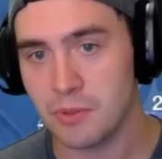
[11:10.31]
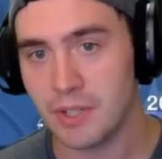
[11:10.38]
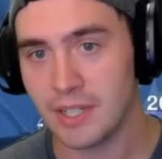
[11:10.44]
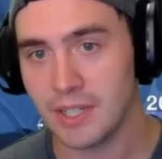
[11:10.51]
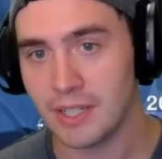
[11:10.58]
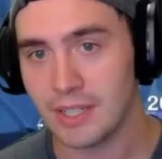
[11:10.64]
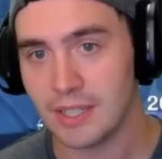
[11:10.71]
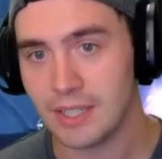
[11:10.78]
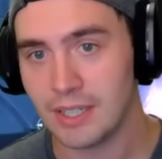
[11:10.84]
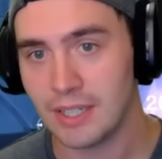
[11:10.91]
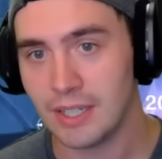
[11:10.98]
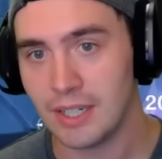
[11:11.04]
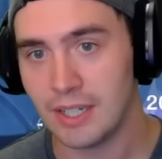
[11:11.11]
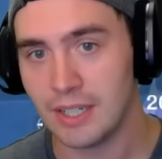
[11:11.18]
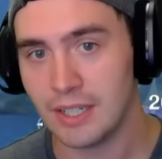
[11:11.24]
doing
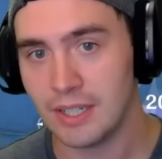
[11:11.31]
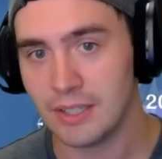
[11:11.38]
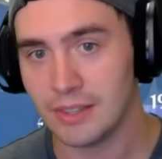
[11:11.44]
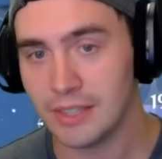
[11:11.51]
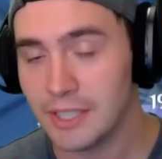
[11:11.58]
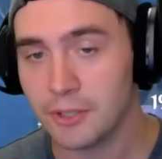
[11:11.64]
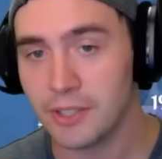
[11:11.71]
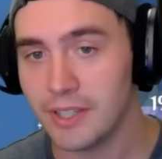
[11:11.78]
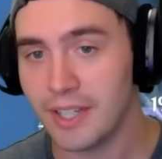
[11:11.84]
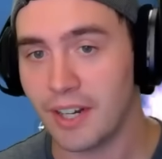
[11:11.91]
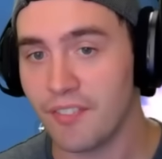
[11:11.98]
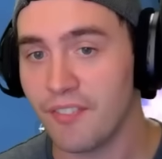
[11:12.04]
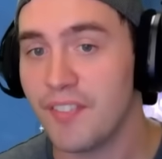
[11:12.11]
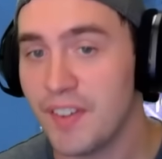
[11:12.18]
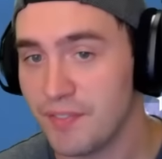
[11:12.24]
literally like
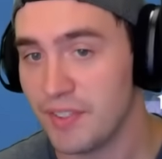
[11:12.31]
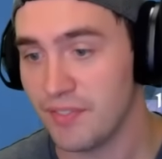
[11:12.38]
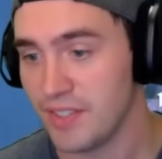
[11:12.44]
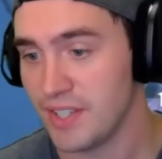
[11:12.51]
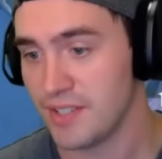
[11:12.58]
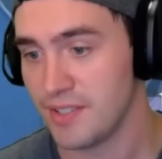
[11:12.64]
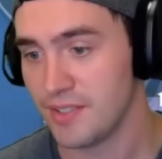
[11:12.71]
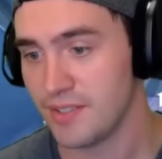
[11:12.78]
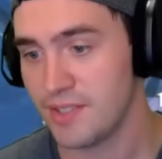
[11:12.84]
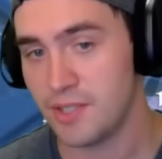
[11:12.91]
a fifth of this.